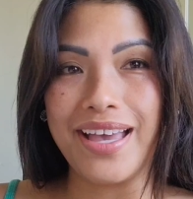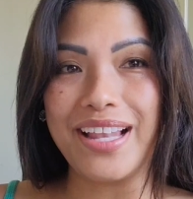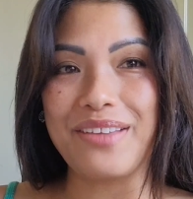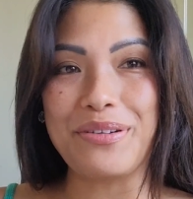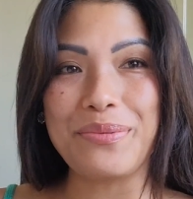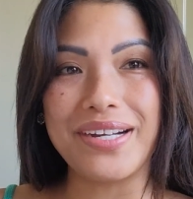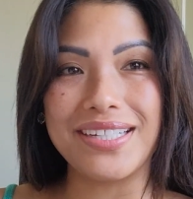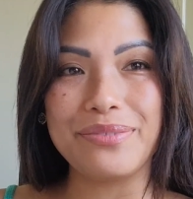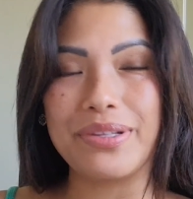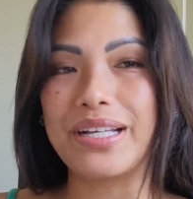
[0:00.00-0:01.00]
Hello
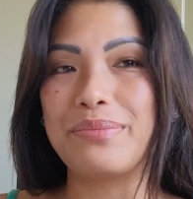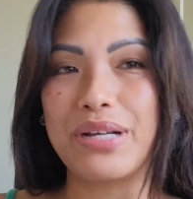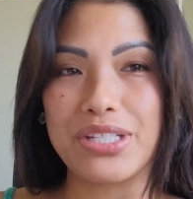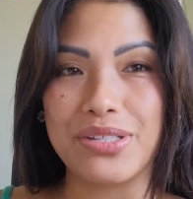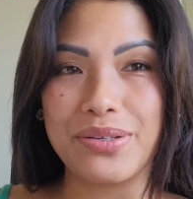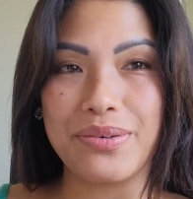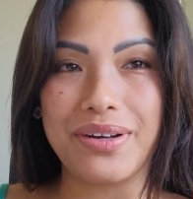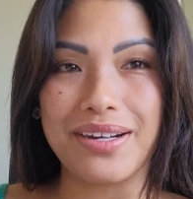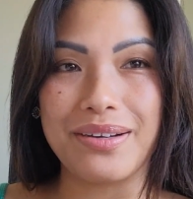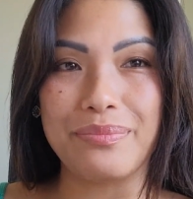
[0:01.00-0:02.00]
everyone, welcome back to
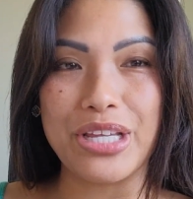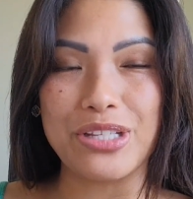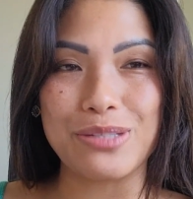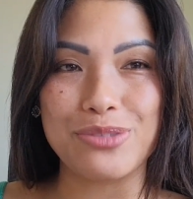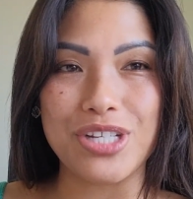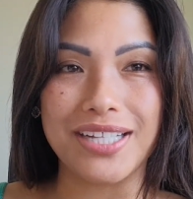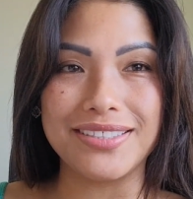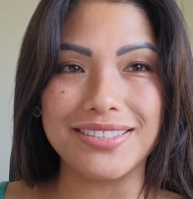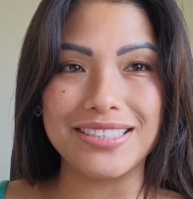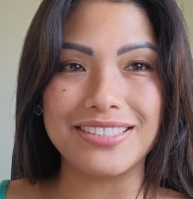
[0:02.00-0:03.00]
uh, my YouTube
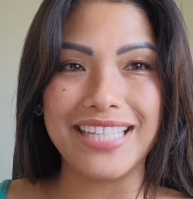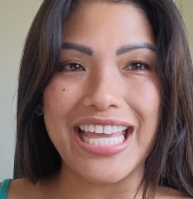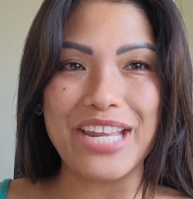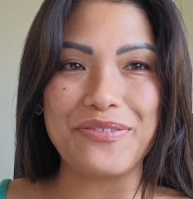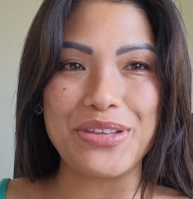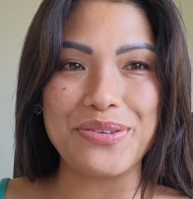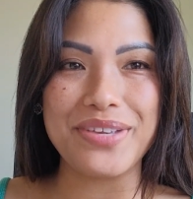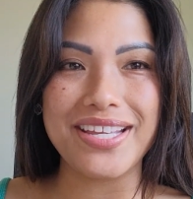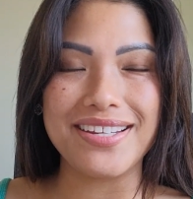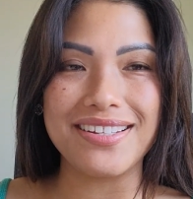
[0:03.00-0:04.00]
channel and if you're new
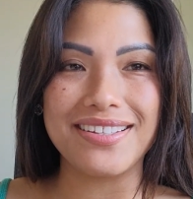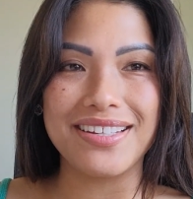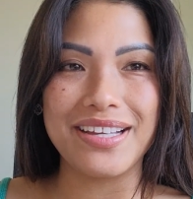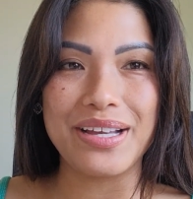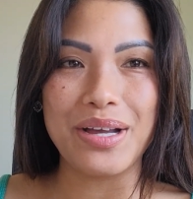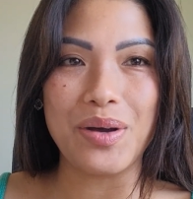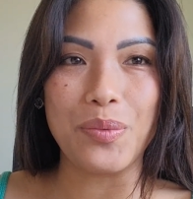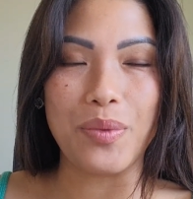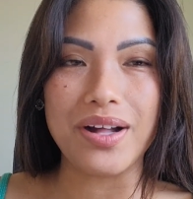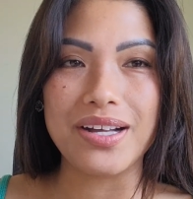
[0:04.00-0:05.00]
here,
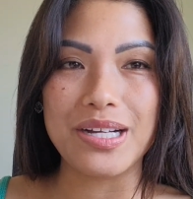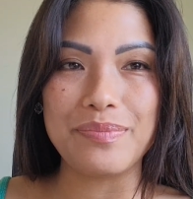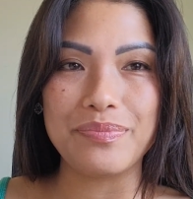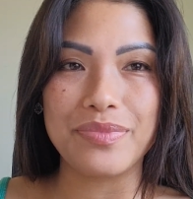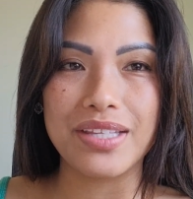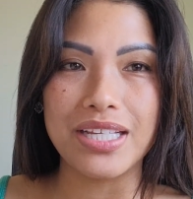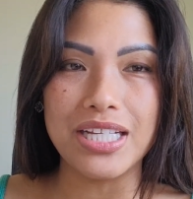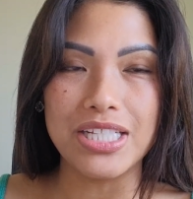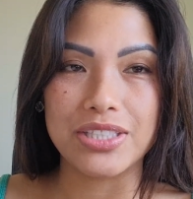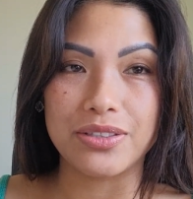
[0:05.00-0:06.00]
welcome!
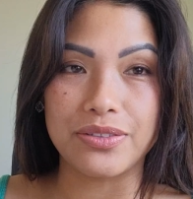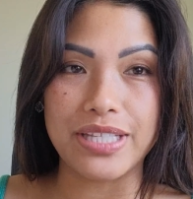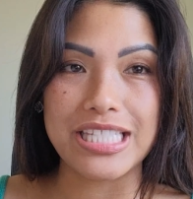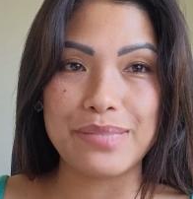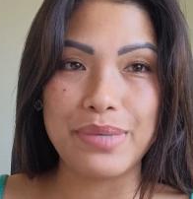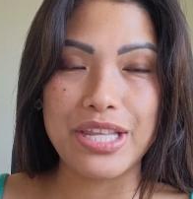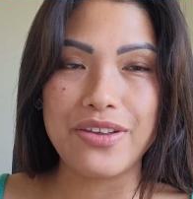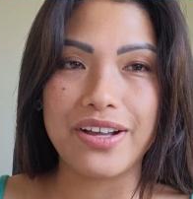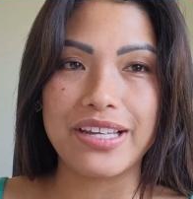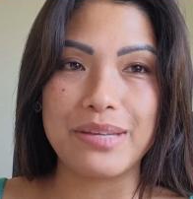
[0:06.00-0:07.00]
So to this
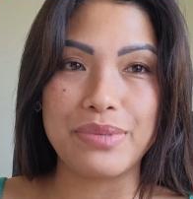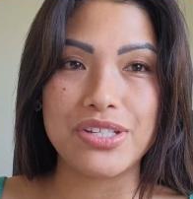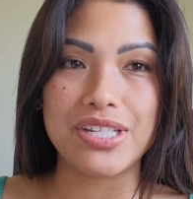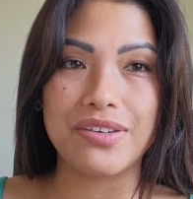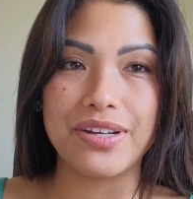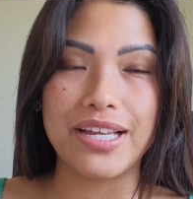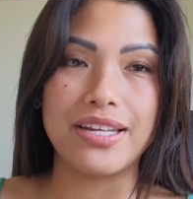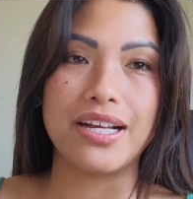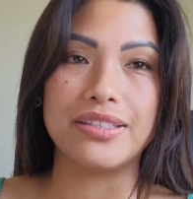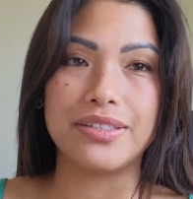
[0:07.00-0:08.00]
video, I'm going to be sharing
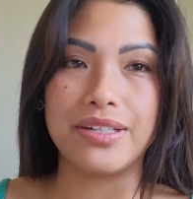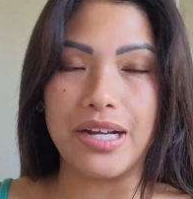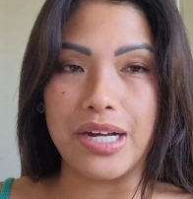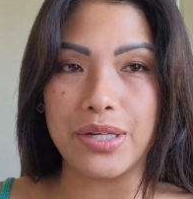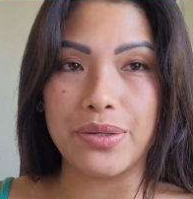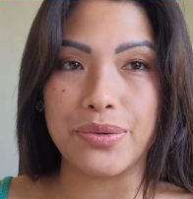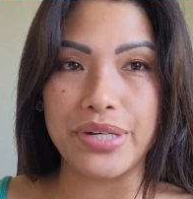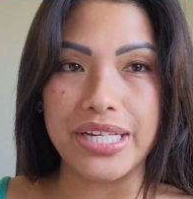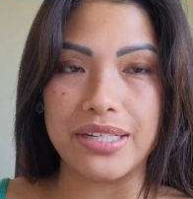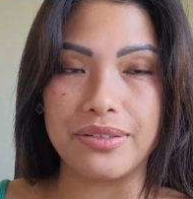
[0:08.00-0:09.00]
another uh,
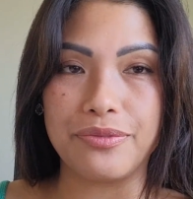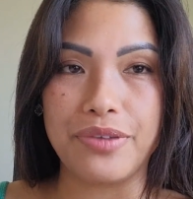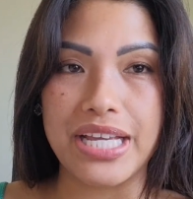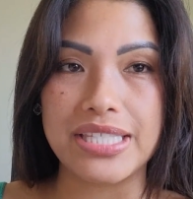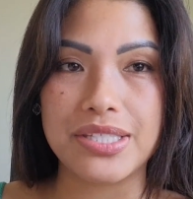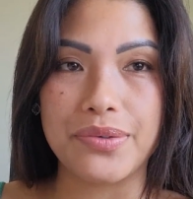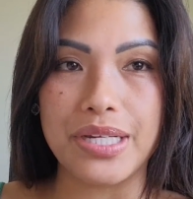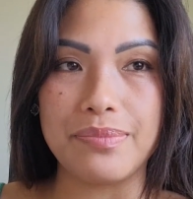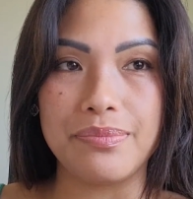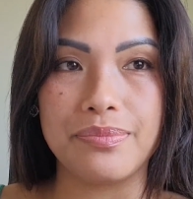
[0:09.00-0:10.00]
Korean face
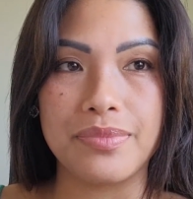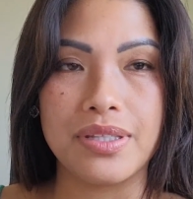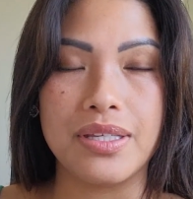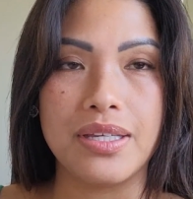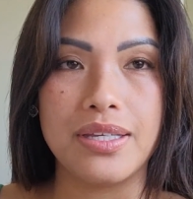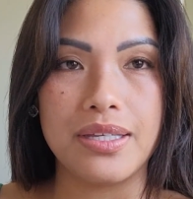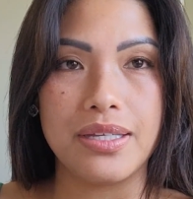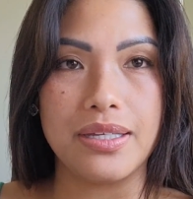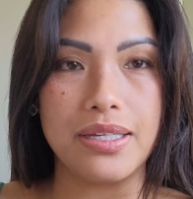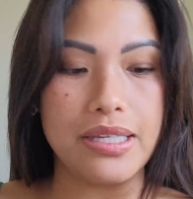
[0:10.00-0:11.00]
cream
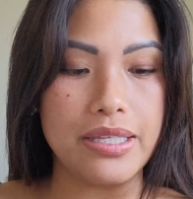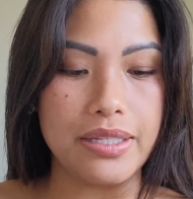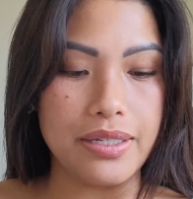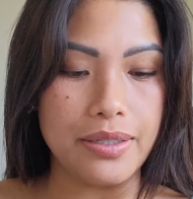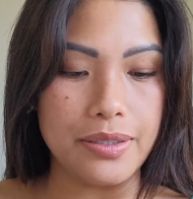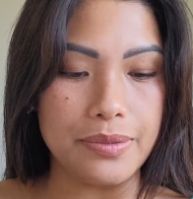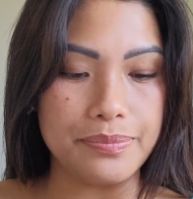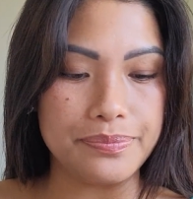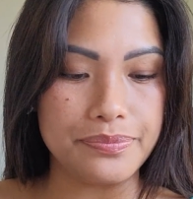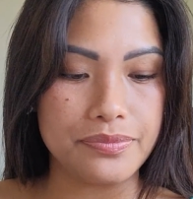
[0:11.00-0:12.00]
and
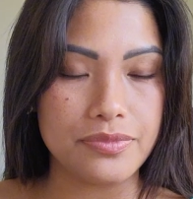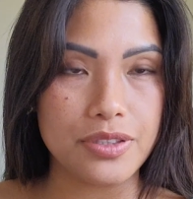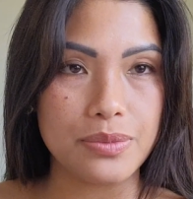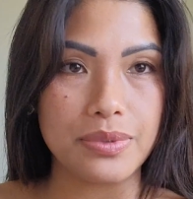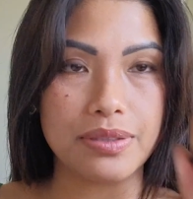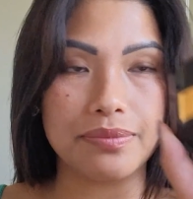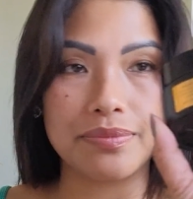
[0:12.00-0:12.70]
um, this one.